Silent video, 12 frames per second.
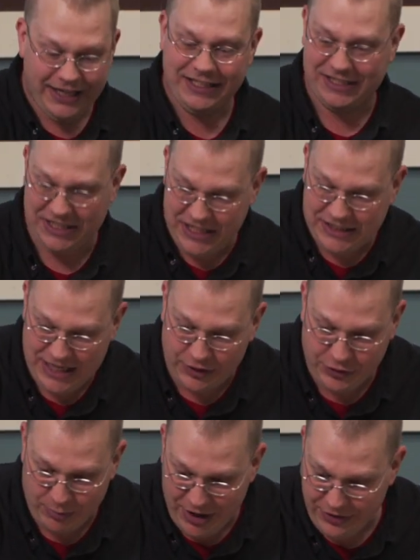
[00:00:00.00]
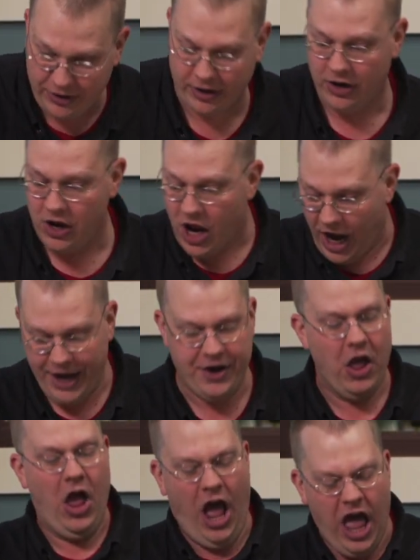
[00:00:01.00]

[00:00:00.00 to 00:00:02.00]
he sneezed out the mother. And